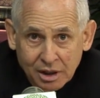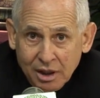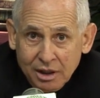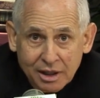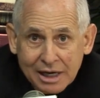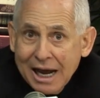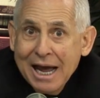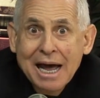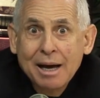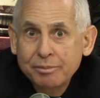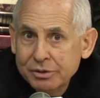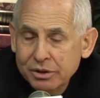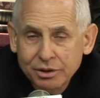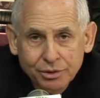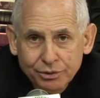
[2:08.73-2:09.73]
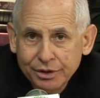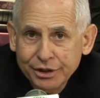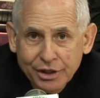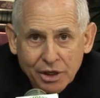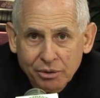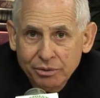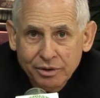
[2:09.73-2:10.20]
Can I absolutely
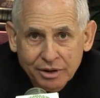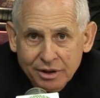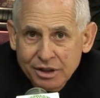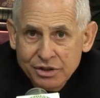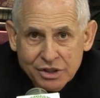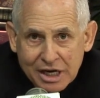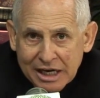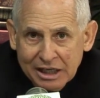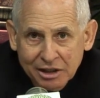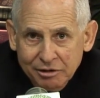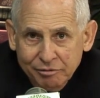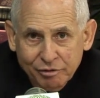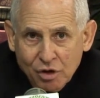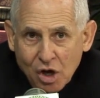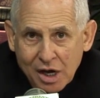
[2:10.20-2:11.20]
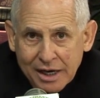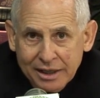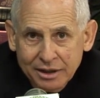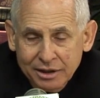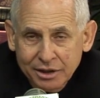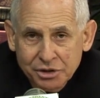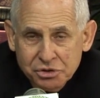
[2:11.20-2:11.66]
know that this negative
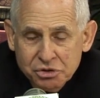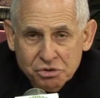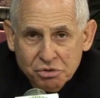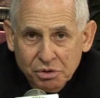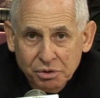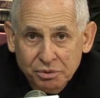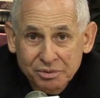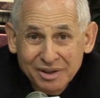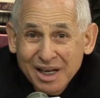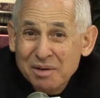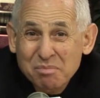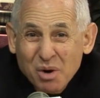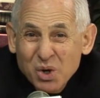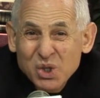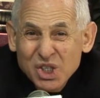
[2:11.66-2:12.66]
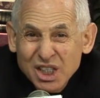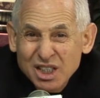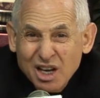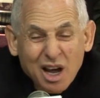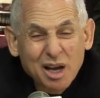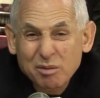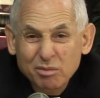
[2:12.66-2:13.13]
thought is true? And most of the
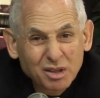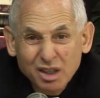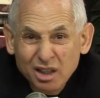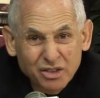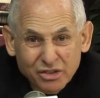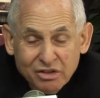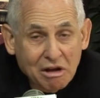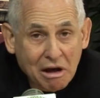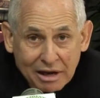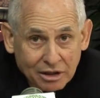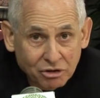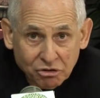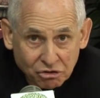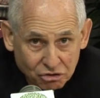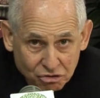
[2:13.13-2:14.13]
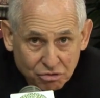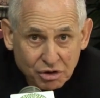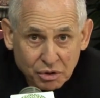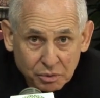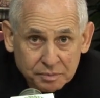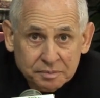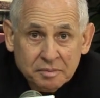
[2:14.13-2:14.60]
time, it's not true.